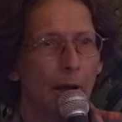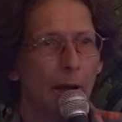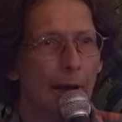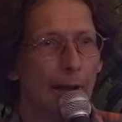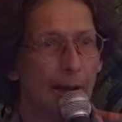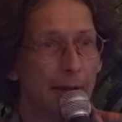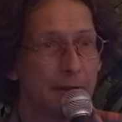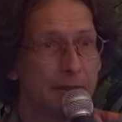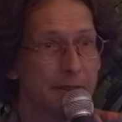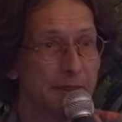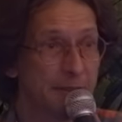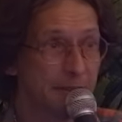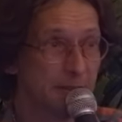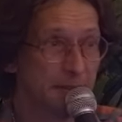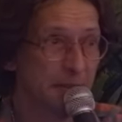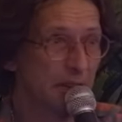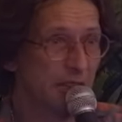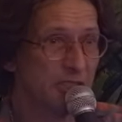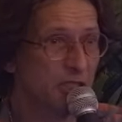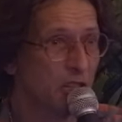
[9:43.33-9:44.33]
and
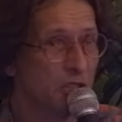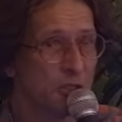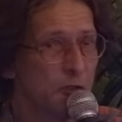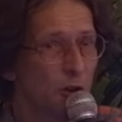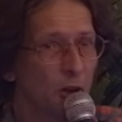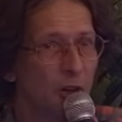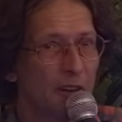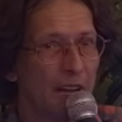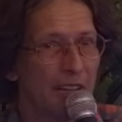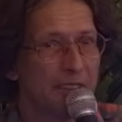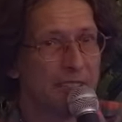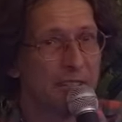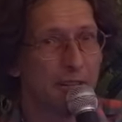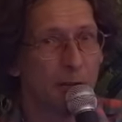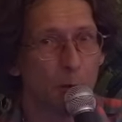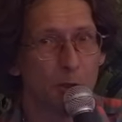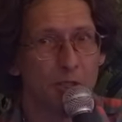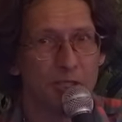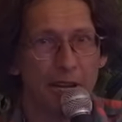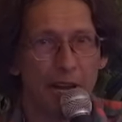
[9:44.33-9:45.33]
it's just full of
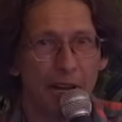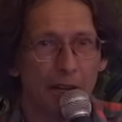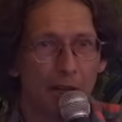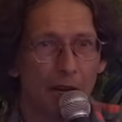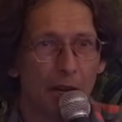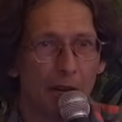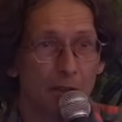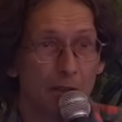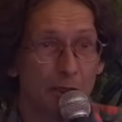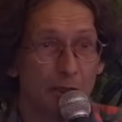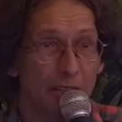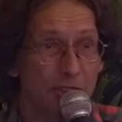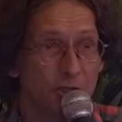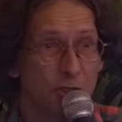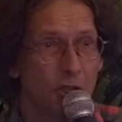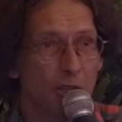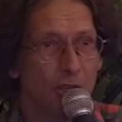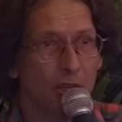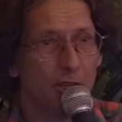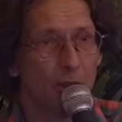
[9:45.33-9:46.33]
Antiquitech and
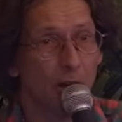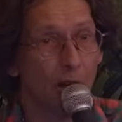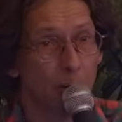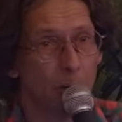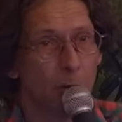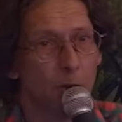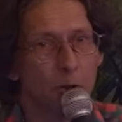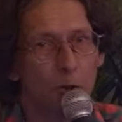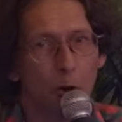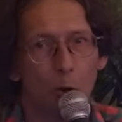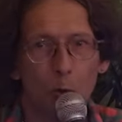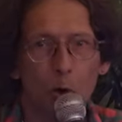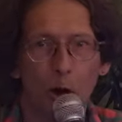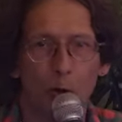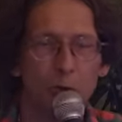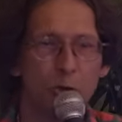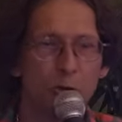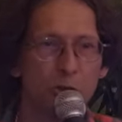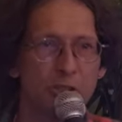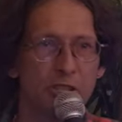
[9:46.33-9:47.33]
literally at night when you go
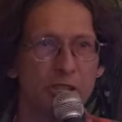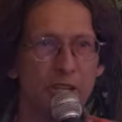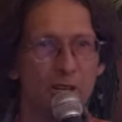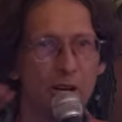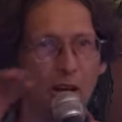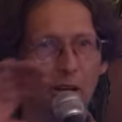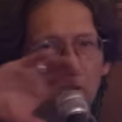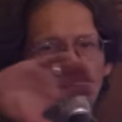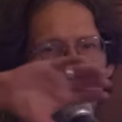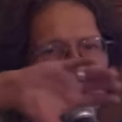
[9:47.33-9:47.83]
around you can see like